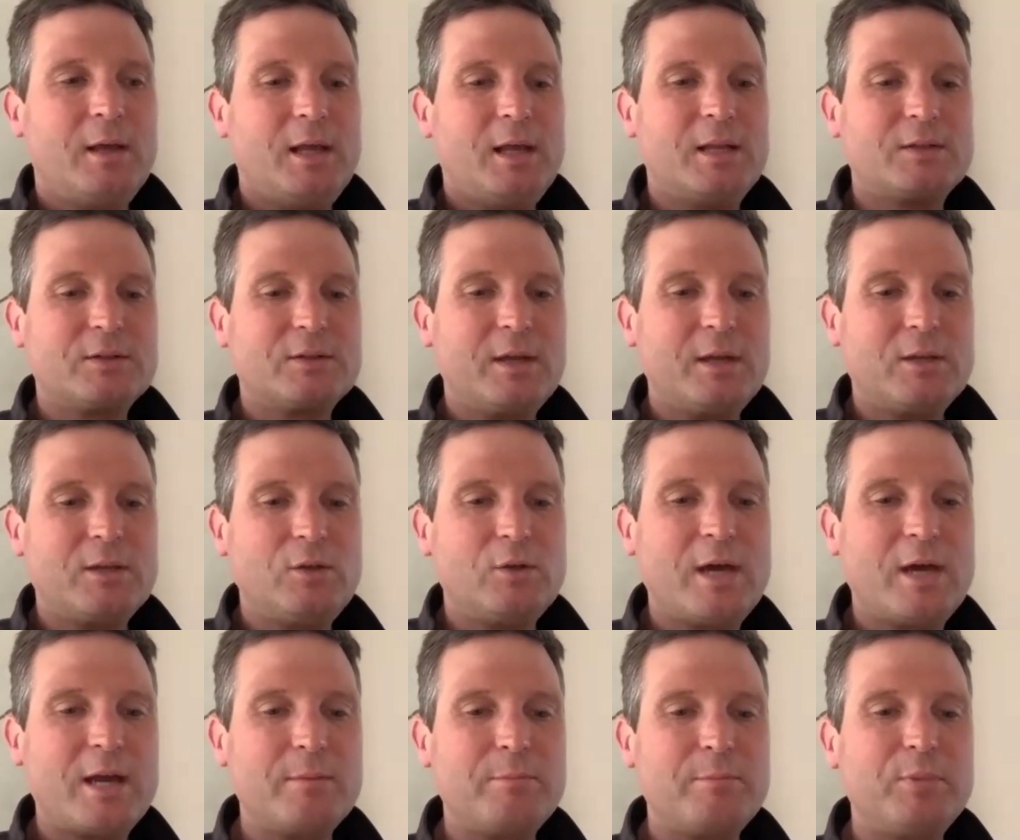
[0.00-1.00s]
It's like you
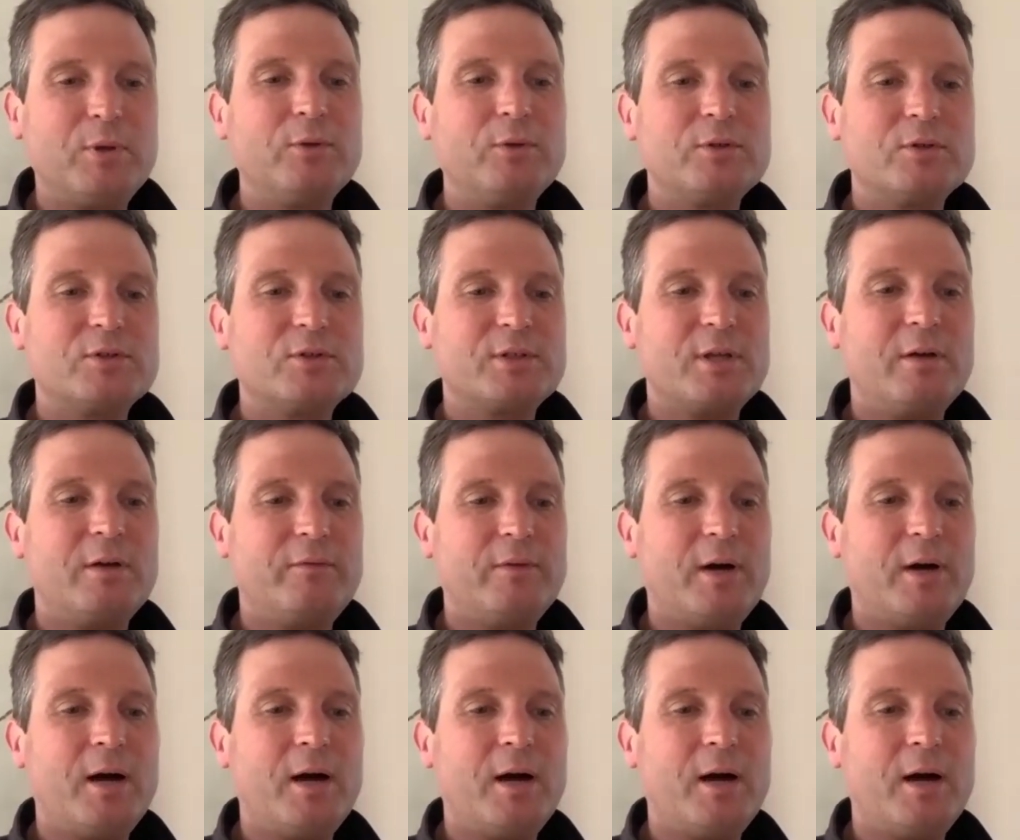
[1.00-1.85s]
got to build yourself